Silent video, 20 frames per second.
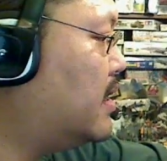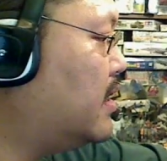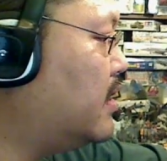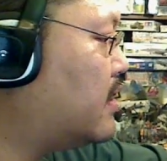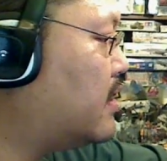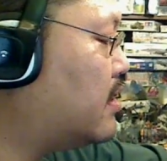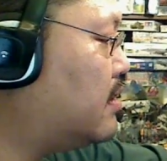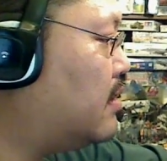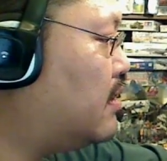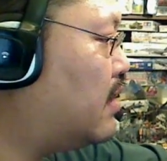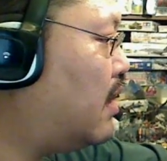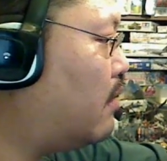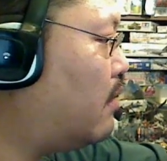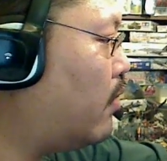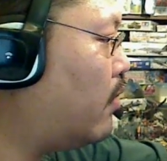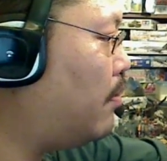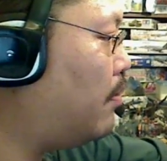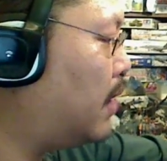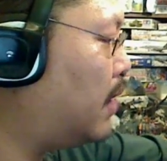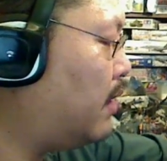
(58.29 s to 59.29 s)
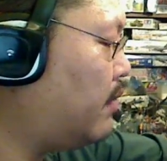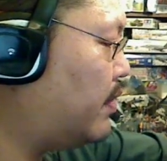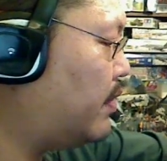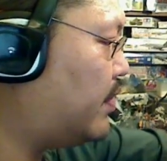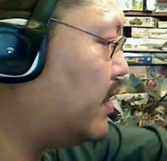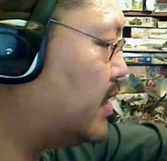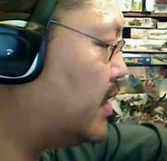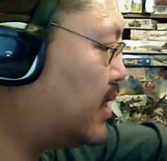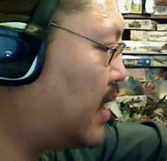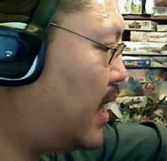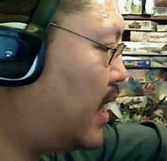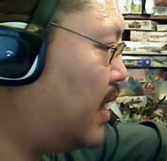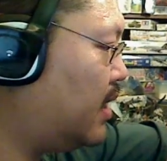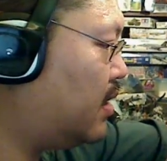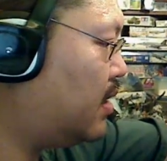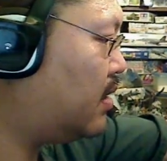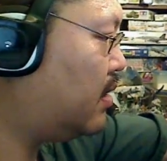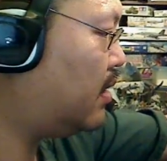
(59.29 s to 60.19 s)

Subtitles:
You could role-play with this, and you